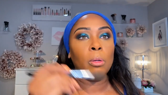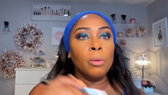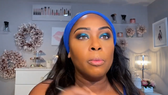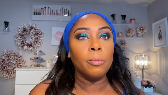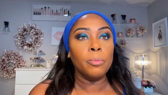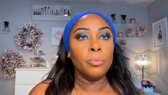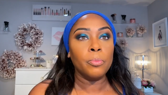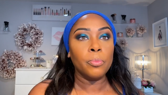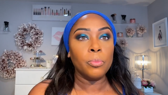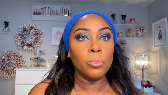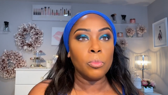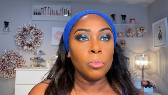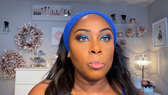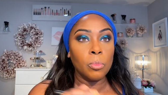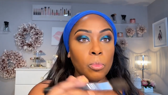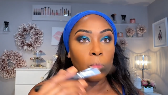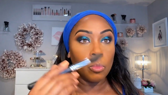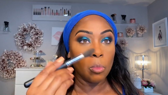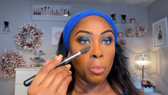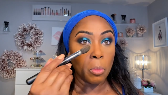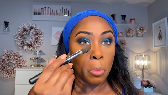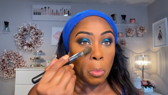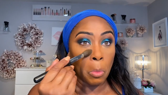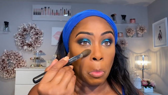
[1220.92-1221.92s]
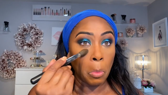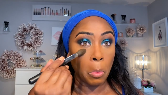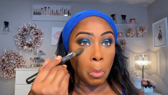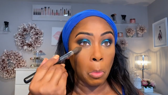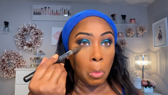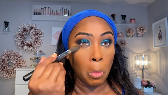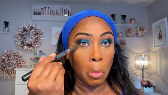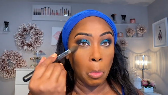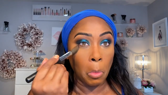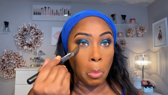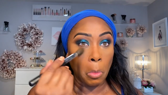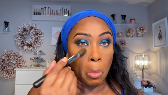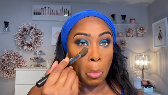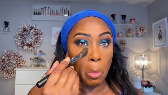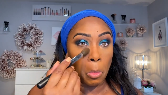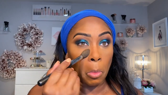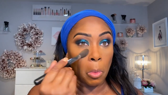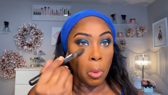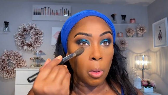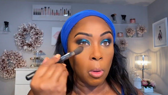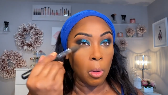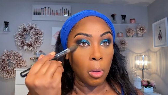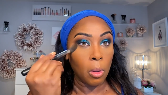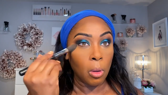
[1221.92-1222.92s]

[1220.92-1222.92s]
Nobody speaks.